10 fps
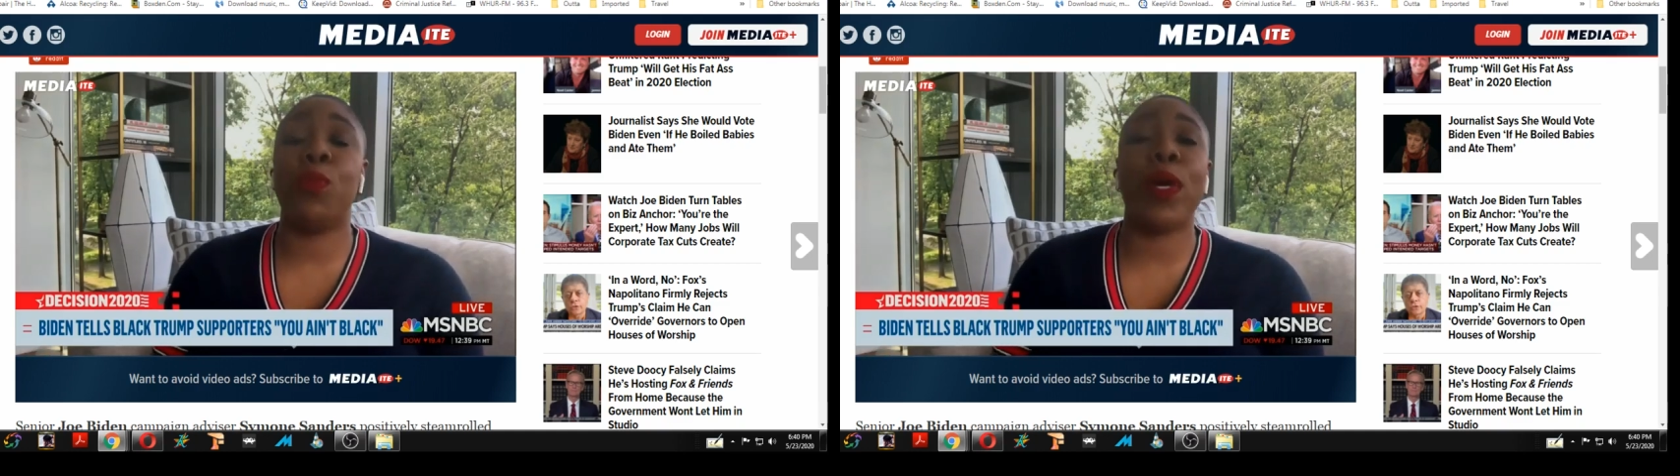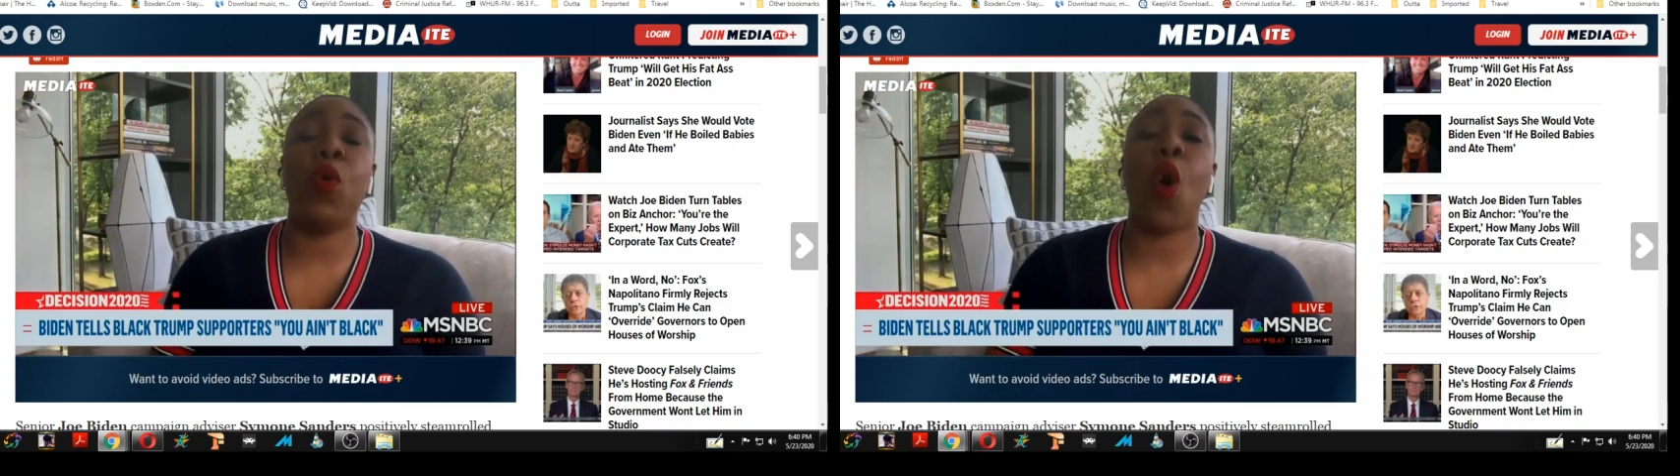
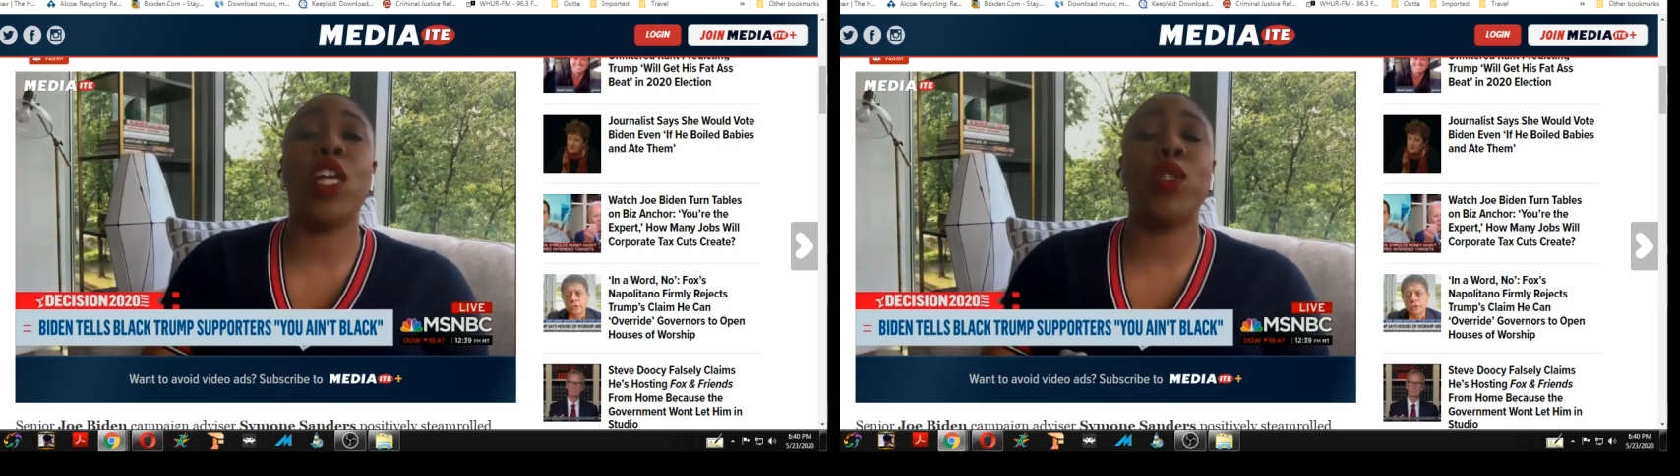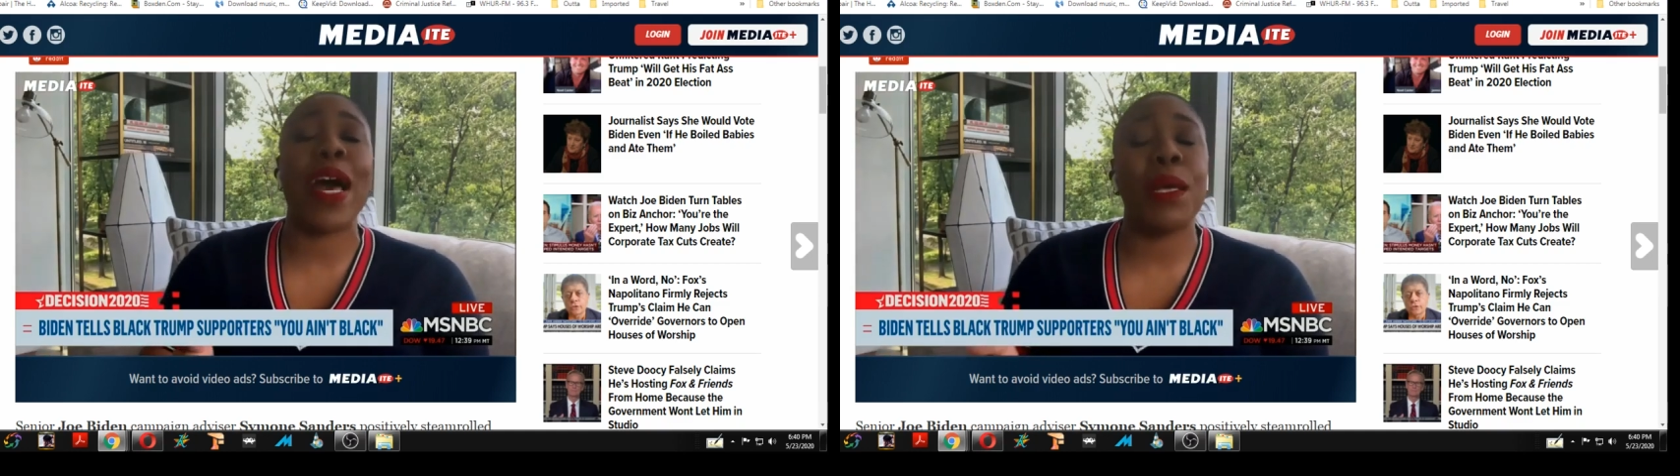but who
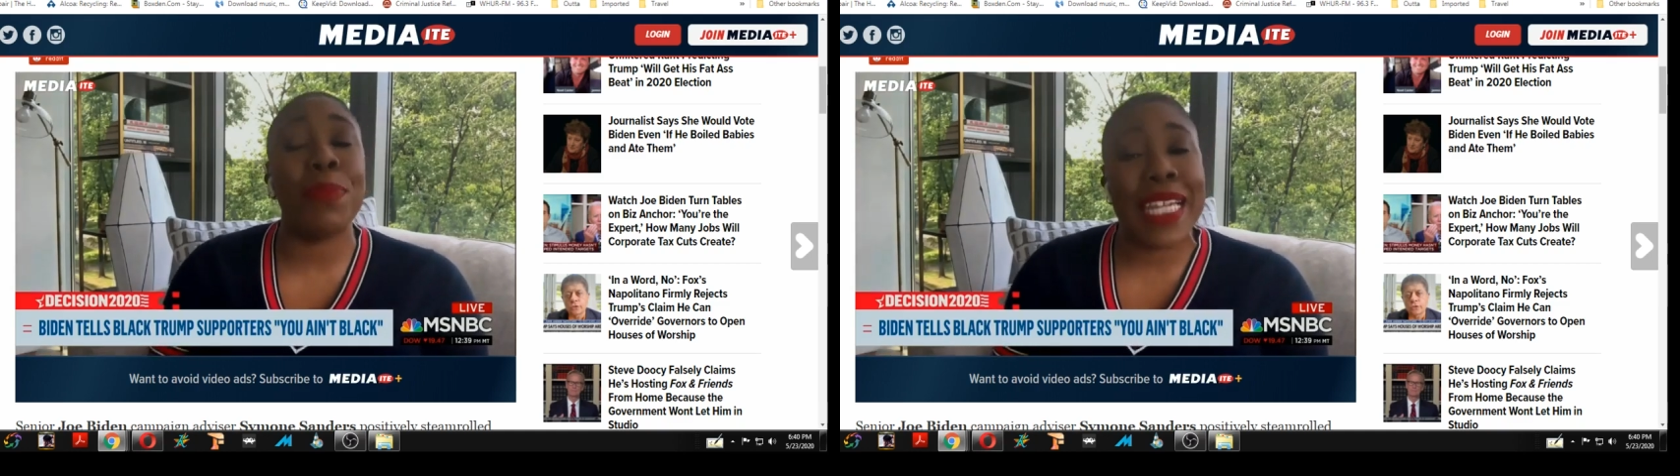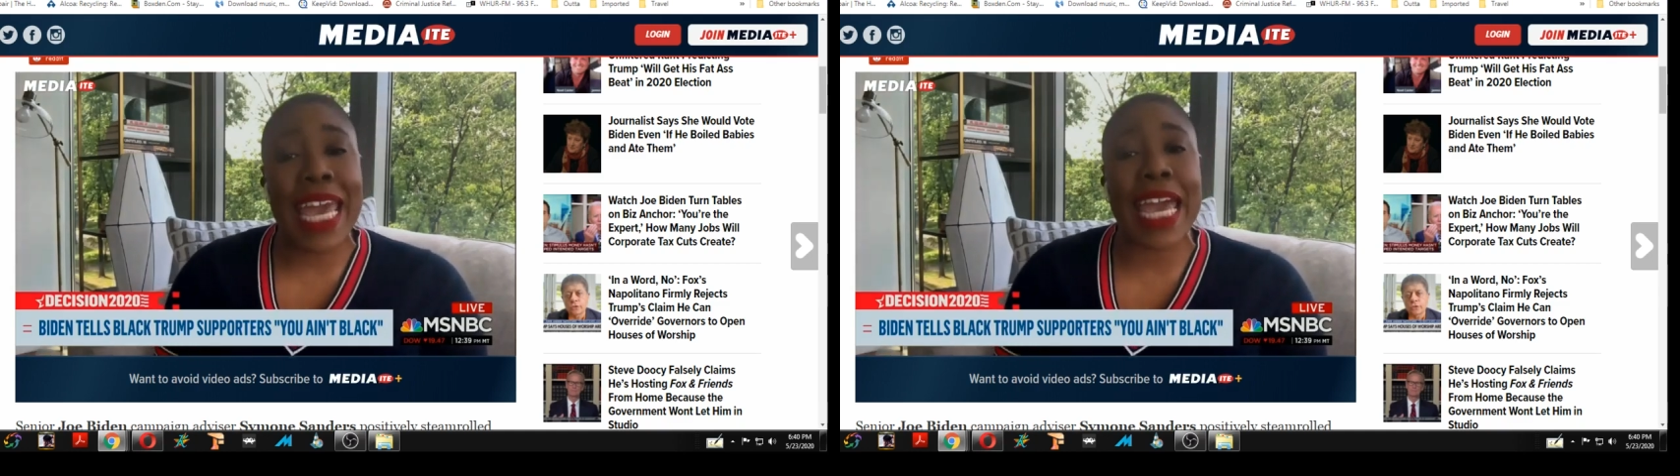also has a
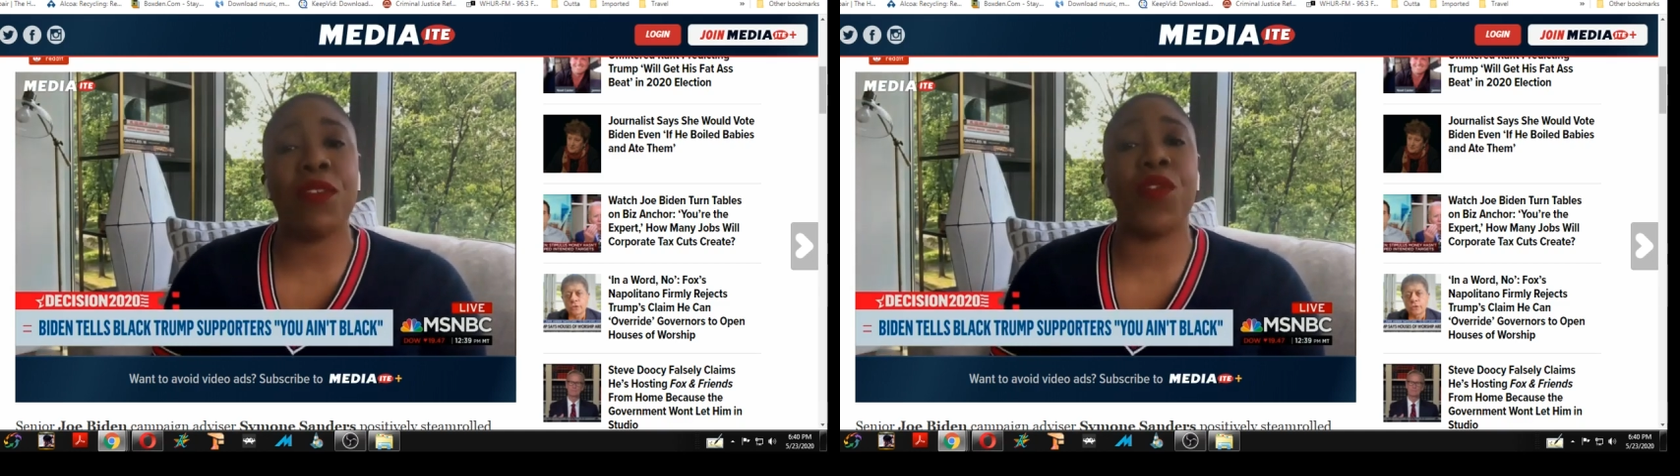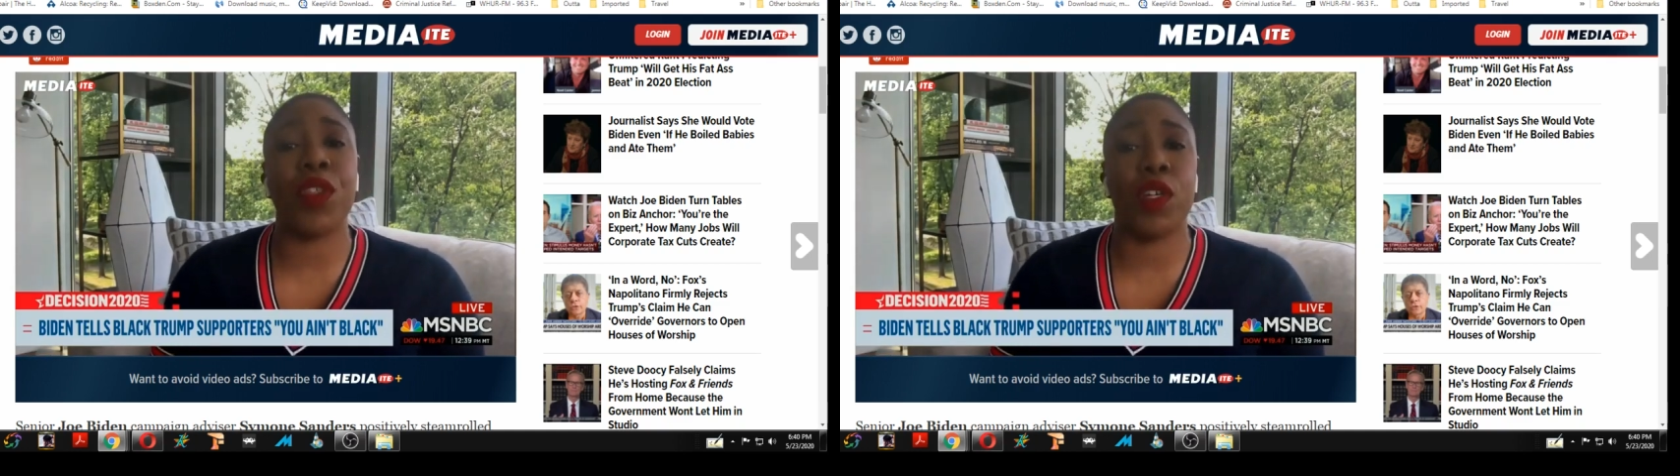plan
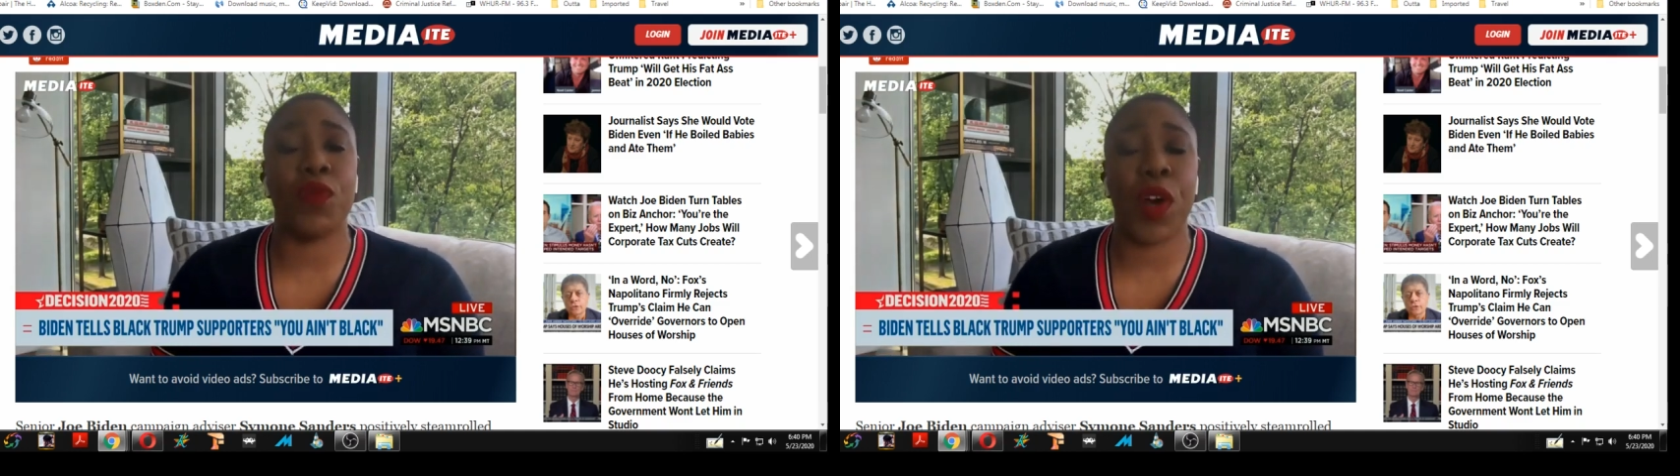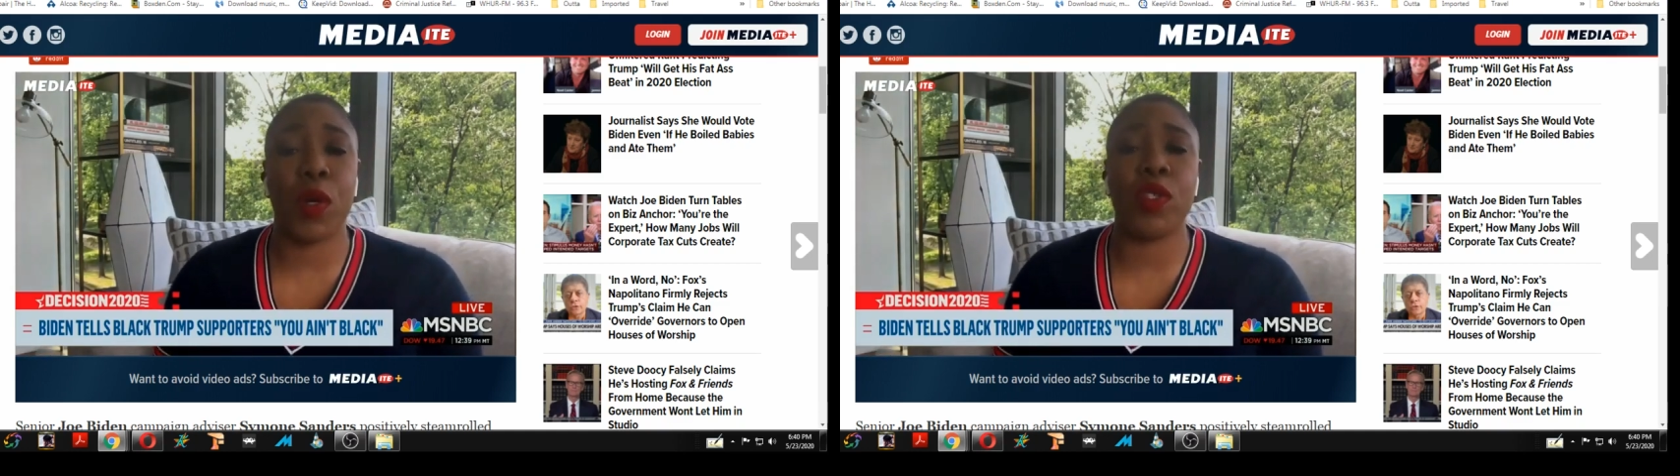for those
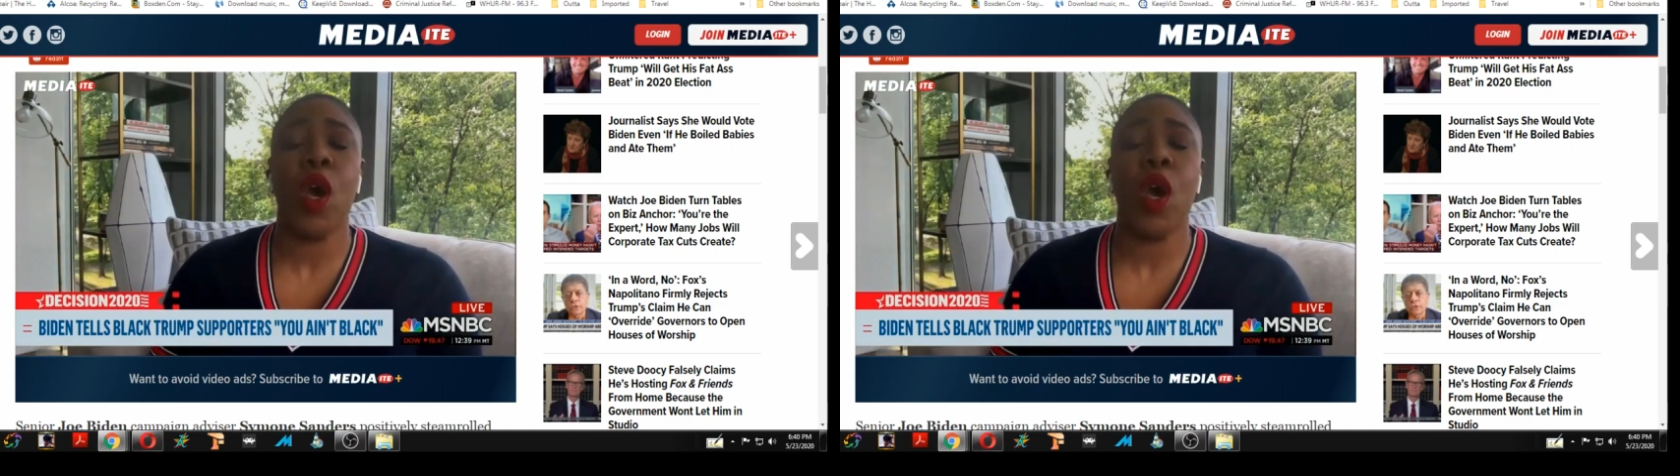folks,